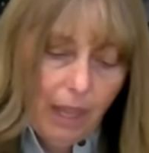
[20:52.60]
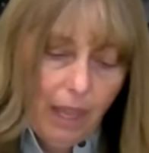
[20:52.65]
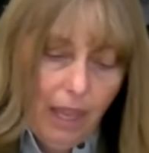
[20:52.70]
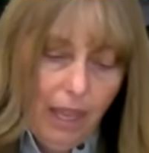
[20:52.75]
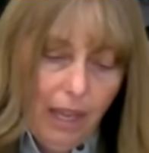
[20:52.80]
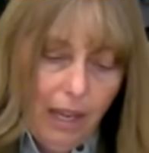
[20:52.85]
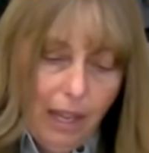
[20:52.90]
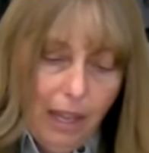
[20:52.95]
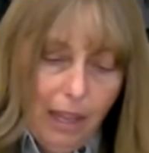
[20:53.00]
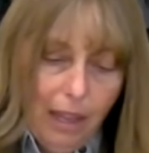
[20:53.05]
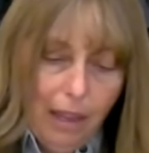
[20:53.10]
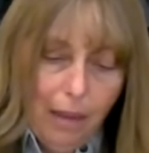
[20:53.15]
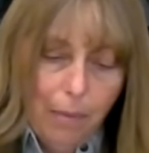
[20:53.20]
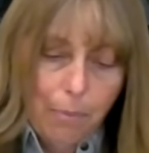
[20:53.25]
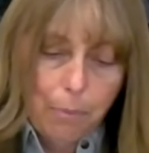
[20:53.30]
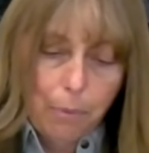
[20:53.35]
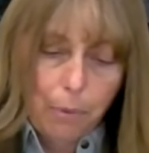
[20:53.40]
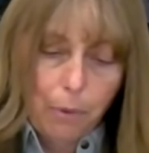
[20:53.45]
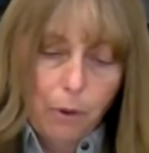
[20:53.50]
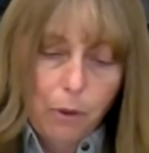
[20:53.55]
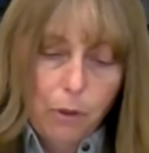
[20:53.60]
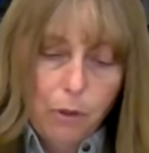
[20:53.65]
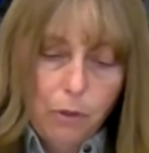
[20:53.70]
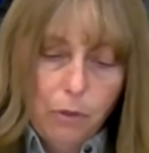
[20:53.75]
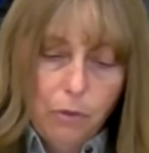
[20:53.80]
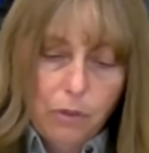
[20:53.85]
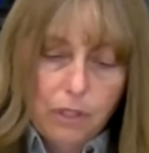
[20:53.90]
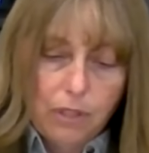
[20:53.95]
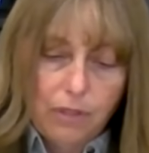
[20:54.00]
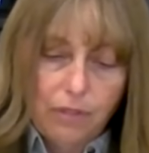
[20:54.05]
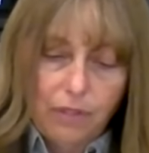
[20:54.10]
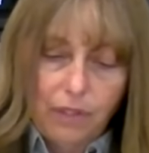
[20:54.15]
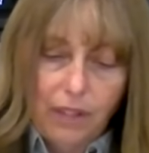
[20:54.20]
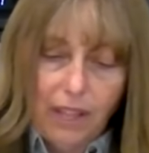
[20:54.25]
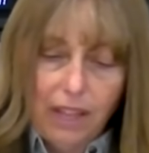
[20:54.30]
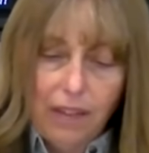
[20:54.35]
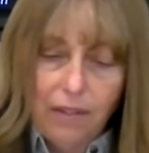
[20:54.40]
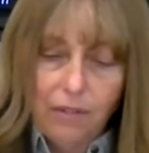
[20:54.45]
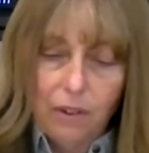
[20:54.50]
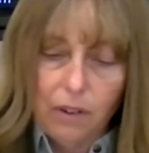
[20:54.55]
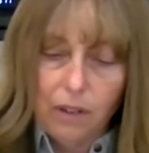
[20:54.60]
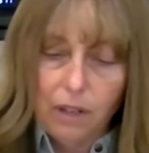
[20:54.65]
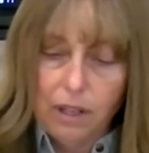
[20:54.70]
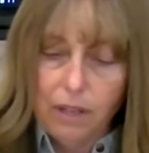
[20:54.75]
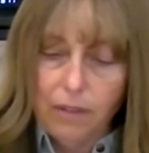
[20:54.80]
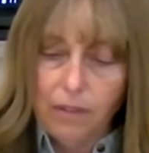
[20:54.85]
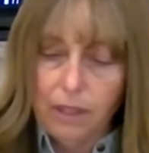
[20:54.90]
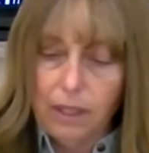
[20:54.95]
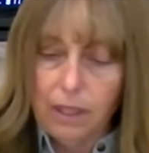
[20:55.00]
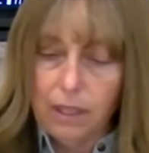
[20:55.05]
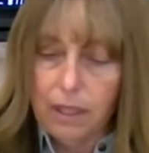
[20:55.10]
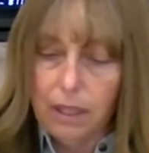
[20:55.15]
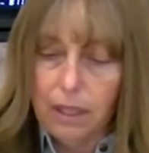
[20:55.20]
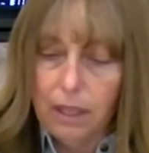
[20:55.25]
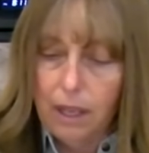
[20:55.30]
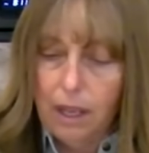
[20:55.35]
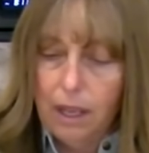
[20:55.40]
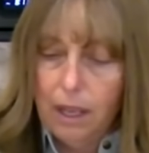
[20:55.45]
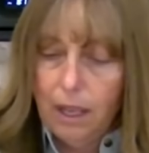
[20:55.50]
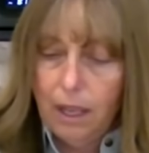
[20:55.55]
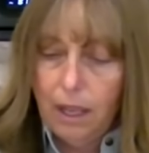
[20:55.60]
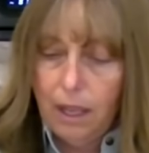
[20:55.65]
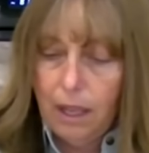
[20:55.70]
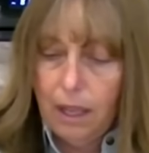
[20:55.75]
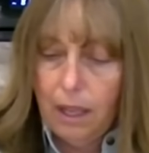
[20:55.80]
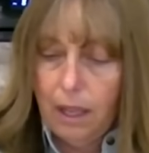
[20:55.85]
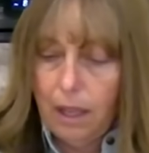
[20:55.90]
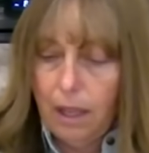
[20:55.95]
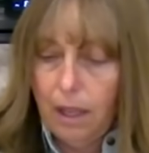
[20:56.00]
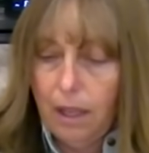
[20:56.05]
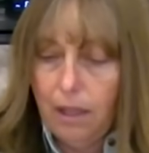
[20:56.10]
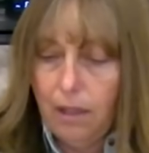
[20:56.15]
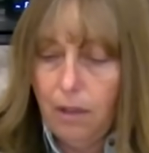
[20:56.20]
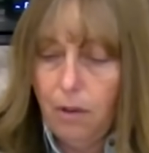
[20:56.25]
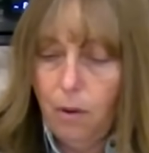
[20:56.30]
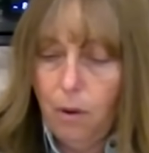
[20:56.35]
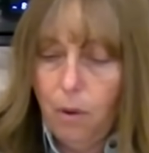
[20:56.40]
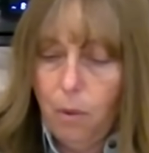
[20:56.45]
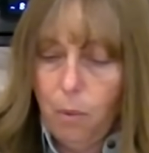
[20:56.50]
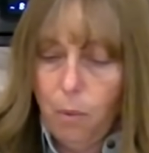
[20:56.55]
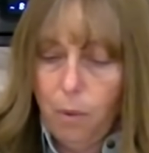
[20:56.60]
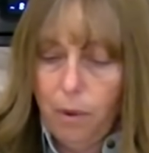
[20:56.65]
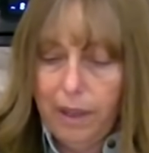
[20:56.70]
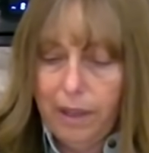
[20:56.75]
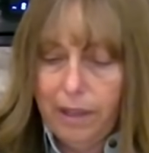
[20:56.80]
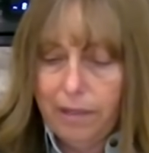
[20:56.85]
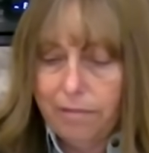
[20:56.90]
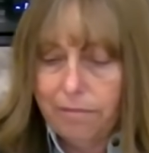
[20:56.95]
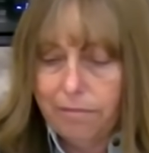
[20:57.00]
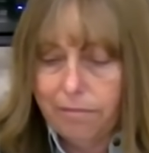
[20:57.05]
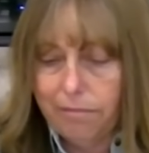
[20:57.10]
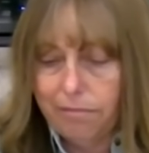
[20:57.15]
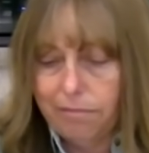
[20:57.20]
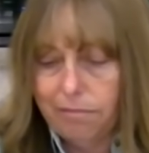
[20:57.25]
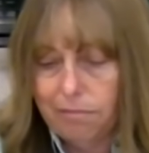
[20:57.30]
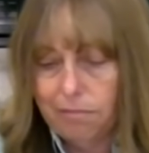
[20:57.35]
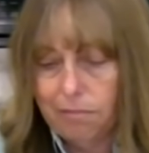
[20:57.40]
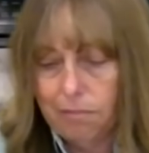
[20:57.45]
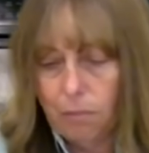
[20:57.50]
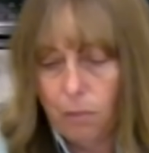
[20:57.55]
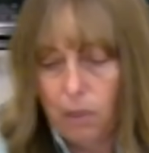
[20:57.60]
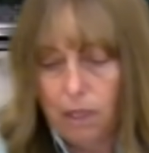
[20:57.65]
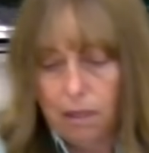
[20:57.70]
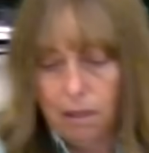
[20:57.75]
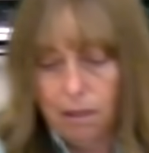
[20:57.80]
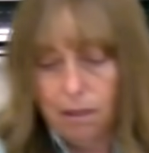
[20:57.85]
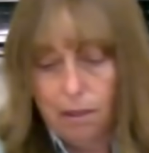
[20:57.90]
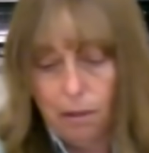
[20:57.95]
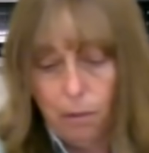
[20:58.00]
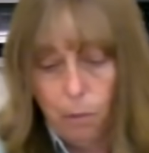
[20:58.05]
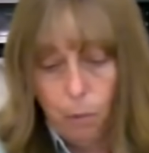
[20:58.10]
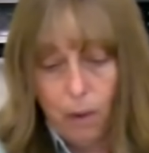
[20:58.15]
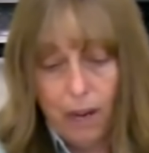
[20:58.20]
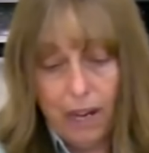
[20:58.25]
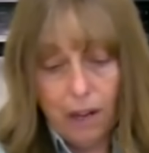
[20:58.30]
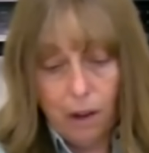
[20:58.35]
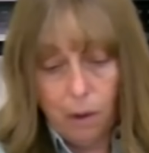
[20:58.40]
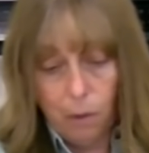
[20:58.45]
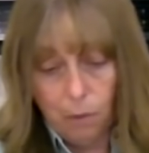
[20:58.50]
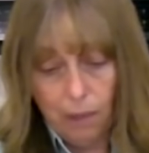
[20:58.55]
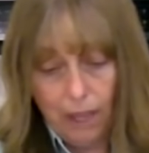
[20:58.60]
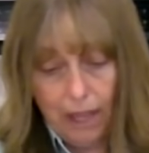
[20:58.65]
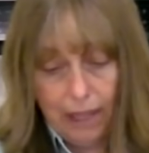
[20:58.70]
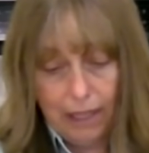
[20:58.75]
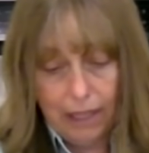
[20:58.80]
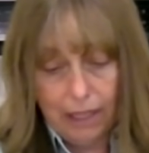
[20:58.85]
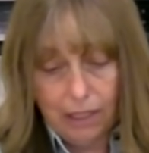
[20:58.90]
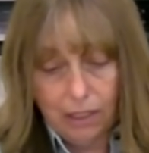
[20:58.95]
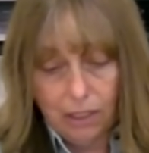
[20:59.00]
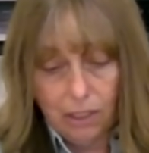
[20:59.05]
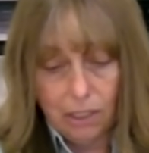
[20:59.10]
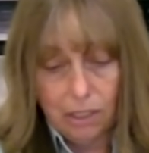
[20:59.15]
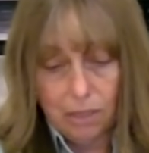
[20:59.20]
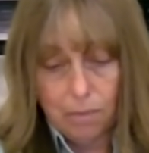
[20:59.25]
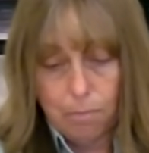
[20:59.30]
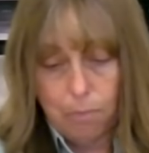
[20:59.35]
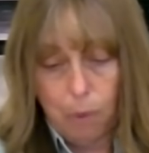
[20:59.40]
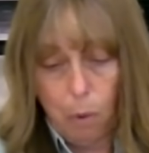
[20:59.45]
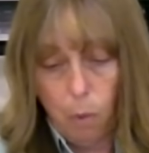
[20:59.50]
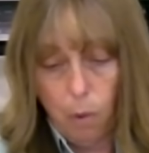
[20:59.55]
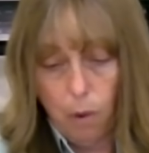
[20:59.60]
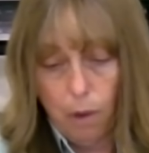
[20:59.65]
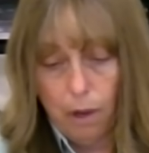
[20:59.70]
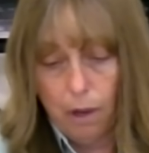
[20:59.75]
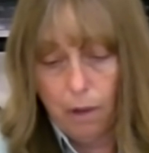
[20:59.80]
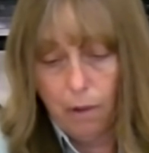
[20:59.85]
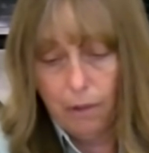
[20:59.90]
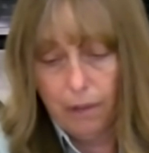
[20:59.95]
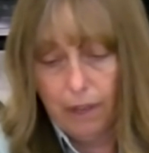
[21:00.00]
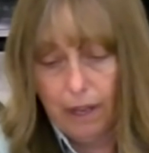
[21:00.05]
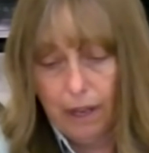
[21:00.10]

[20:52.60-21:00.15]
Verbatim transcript: It improves the flavor of it. You don't want it, well, we don't like it just poured on